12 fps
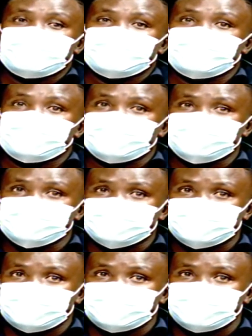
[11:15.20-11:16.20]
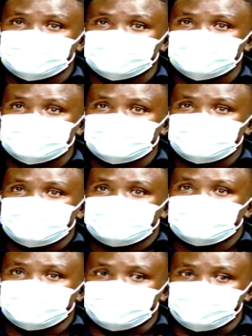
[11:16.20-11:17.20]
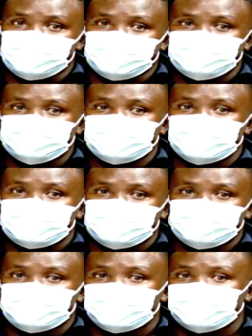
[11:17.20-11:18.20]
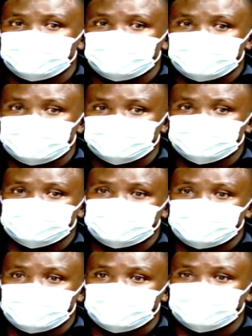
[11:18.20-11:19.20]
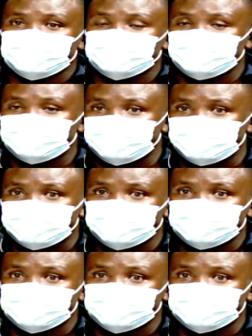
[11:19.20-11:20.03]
And I want to say that like what we are looking the country running to